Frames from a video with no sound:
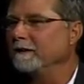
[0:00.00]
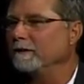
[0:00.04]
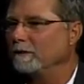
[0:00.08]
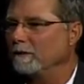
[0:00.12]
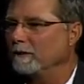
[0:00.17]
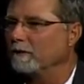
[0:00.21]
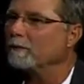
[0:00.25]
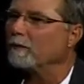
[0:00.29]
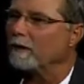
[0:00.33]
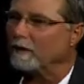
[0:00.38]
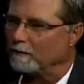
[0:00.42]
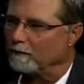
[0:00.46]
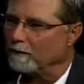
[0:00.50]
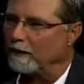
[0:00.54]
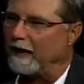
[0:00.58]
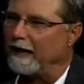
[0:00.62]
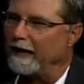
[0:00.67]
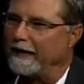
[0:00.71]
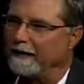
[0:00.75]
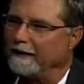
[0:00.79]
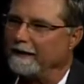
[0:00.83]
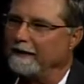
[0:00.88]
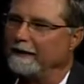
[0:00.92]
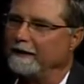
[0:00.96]

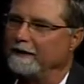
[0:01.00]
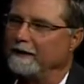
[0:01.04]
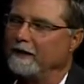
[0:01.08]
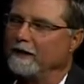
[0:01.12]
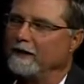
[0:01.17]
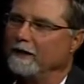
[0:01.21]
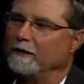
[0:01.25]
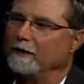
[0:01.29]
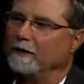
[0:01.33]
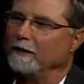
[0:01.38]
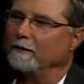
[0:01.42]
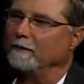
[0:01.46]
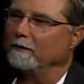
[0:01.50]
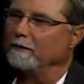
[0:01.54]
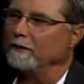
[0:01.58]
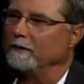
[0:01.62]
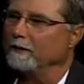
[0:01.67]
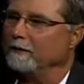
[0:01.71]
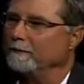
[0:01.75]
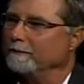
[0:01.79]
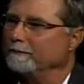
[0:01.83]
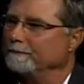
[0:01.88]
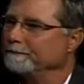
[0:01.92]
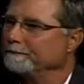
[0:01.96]
Right. And
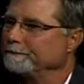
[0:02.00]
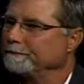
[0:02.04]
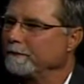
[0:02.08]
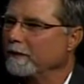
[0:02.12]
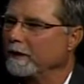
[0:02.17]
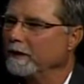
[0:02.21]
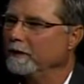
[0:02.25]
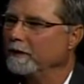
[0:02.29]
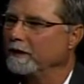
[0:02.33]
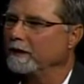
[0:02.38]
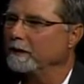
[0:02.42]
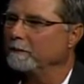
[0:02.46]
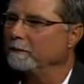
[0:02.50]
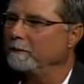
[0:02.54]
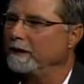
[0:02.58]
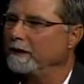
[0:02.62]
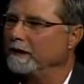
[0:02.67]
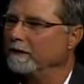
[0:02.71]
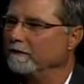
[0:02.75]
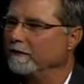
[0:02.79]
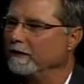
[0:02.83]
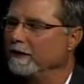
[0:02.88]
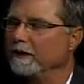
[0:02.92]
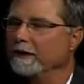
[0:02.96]
you can be
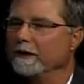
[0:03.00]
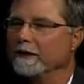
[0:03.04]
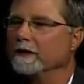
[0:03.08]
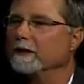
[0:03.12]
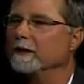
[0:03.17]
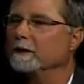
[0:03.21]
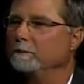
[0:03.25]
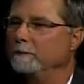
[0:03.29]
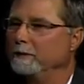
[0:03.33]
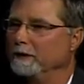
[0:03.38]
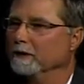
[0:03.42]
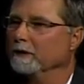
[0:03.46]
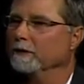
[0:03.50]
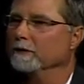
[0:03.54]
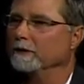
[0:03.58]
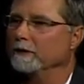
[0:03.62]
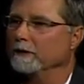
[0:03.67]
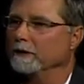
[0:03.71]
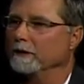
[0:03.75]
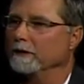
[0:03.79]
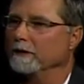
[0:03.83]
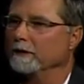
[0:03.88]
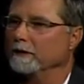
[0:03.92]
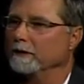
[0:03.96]
a very good
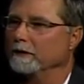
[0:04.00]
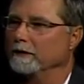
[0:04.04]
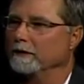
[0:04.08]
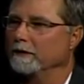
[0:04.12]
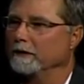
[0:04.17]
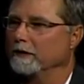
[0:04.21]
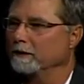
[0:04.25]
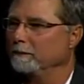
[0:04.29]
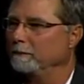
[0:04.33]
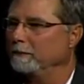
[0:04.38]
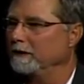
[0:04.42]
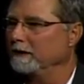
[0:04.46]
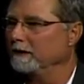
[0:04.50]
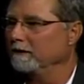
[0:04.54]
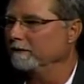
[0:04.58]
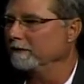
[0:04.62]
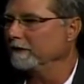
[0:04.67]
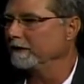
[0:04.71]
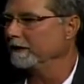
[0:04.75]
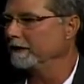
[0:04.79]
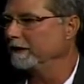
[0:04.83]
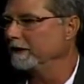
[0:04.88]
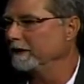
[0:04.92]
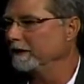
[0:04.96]
builder, you can be a
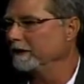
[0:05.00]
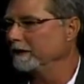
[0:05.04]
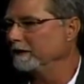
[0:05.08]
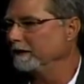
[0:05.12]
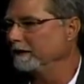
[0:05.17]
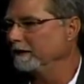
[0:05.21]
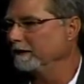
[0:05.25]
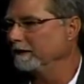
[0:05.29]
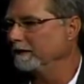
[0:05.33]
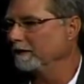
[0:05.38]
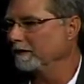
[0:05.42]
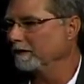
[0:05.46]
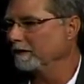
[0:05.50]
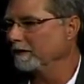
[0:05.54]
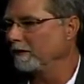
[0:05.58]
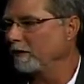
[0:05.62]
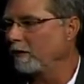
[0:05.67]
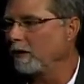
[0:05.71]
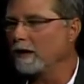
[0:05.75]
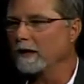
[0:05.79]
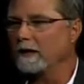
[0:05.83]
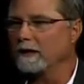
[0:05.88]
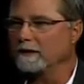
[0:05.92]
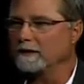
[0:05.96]
very good
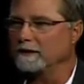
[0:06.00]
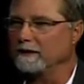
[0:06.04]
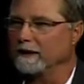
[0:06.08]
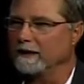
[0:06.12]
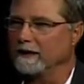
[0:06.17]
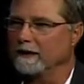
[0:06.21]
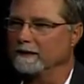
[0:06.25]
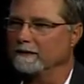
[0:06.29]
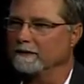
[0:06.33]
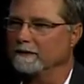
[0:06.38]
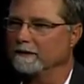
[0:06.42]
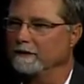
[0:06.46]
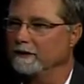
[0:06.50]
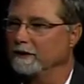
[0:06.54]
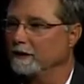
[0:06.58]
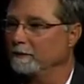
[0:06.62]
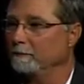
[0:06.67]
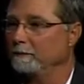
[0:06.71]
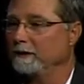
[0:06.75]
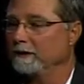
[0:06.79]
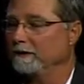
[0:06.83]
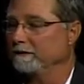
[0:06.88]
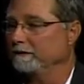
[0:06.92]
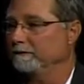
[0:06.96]
architect, and you can
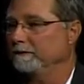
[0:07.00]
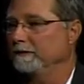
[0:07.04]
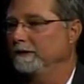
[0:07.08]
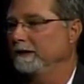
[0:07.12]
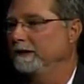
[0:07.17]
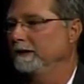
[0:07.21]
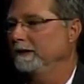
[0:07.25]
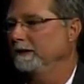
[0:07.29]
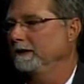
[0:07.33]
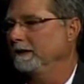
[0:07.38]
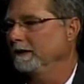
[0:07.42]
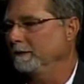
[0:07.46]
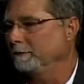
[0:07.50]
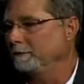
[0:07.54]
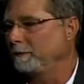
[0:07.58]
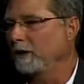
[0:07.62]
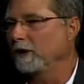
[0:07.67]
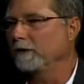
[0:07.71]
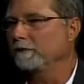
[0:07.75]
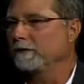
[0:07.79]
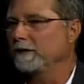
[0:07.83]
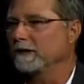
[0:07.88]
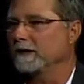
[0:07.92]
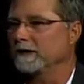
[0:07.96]
be a
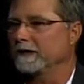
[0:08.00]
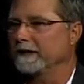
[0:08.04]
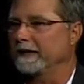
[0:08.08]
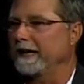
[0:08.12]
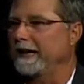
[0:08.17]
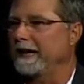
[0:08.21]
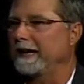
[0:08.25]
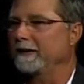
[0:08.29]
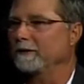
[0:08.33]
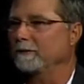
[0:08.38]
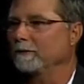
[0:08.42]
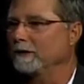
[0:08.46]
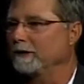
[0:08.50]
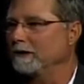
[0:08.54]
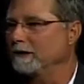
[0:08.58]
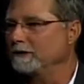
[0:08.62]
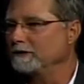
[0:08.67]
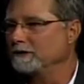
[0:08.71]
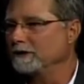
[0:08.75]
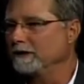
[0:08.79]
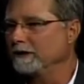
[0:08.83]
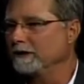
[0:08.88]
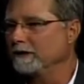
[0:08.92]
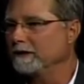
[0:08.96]
perfectly adequate
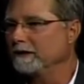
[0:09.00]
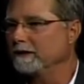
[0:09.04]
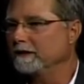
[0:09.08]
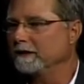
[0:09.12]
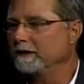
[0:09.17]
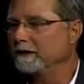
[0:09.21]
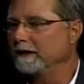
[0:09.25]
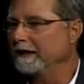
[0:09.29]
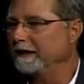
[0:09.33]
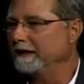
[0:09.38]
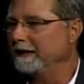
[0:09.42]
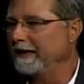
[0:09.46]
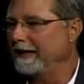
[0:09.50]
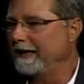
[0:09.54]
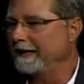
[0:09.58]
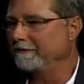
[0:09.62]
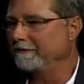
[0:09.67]
engineer and